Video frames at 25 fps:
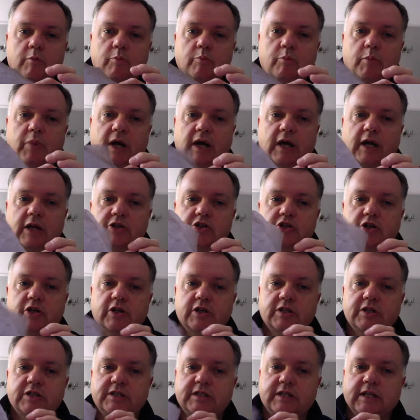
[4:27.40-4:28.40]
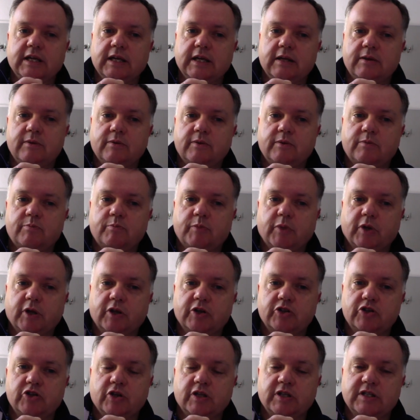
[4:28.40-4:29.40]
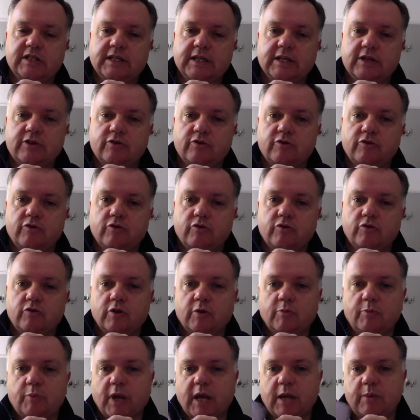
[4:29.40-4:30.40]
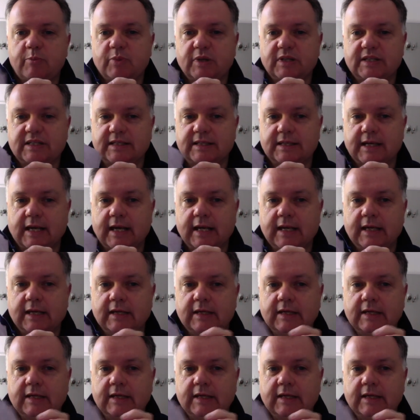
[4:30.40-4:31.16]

But as you can see, because you can see through the paper today,